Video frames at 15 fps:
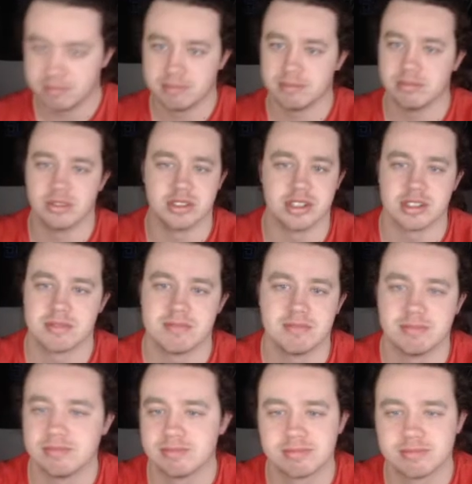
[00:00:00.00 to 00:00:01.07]
We'll just
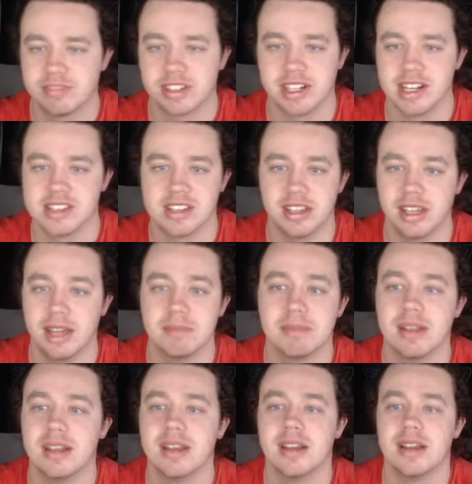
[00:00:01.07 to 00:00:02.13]
forget I said that.
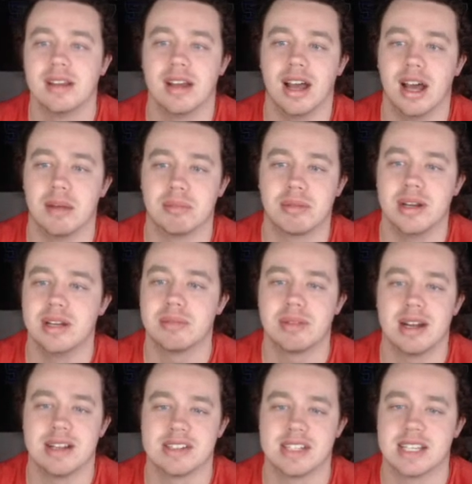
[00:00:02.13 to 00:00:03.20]
Brandon
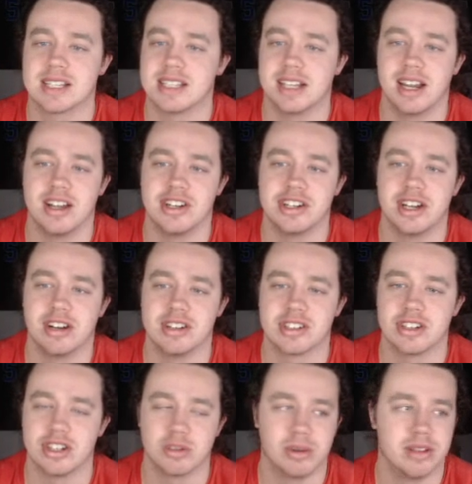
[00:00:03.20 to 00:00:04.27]
Brown, $6,900
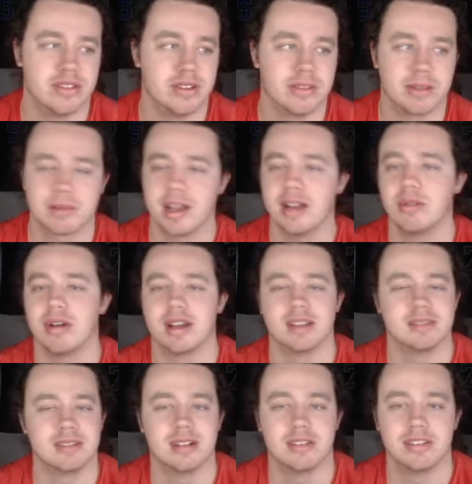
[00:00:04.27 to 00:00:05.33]
starting 25th. I kind of want to
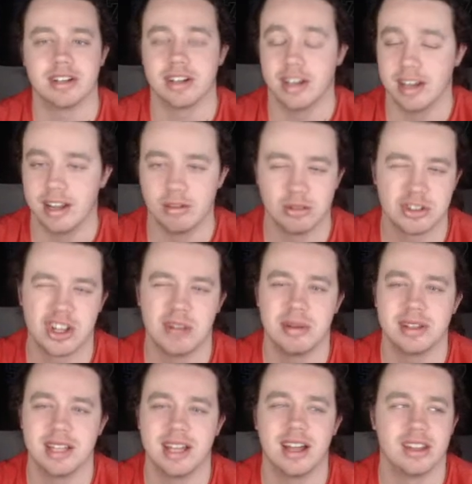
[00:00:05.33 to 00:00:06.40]
figure that out. We'll talk about
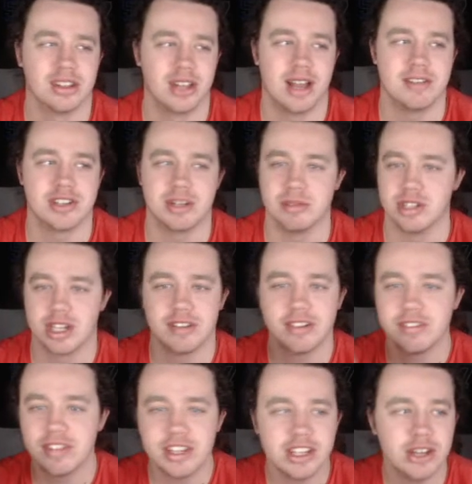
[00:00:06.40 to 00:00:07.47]
that on the live stream. Whichever
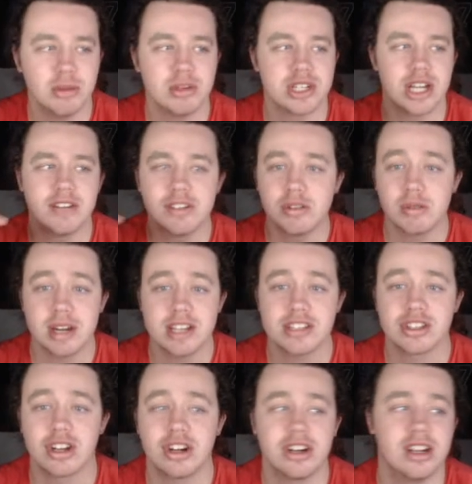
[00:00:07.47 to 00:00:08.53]
race
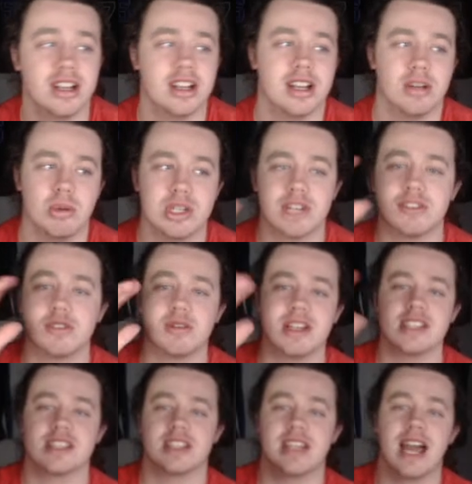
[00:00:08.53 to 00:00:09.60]

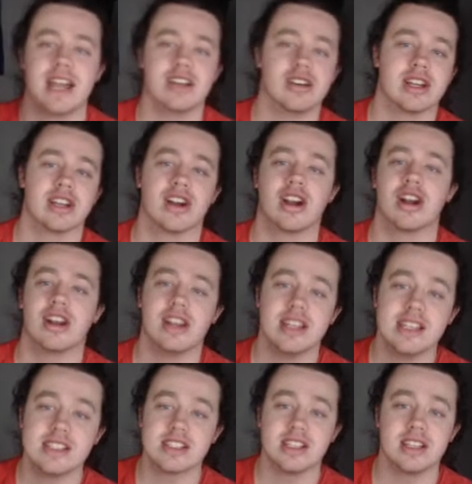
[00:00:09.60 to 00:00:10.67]
the Natty Light car
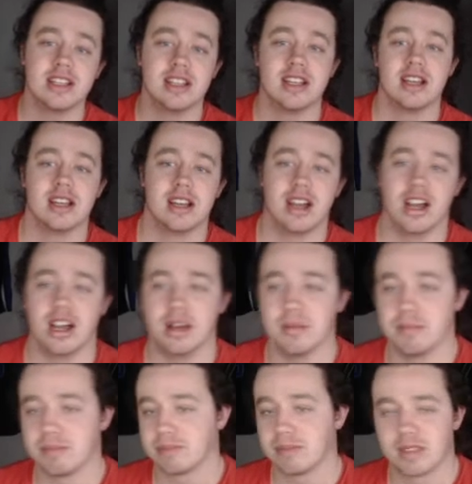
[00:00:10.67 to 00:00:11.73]
is in,
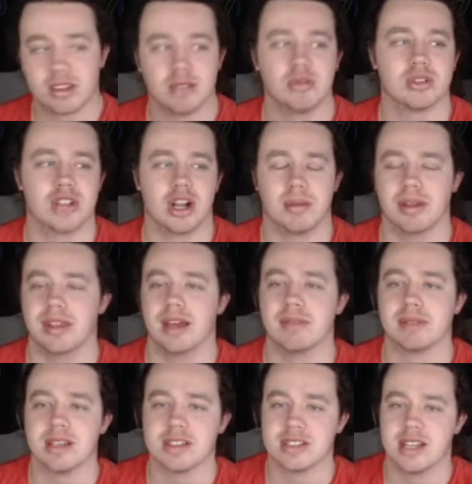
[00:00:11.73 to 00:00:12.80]
we'll talk about that
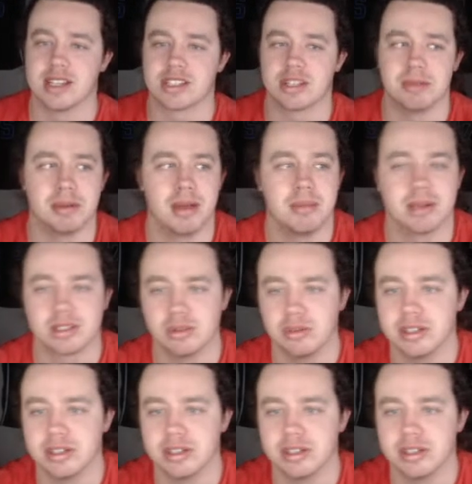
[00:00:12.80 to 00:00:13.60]
because that's gonna be my pick to win.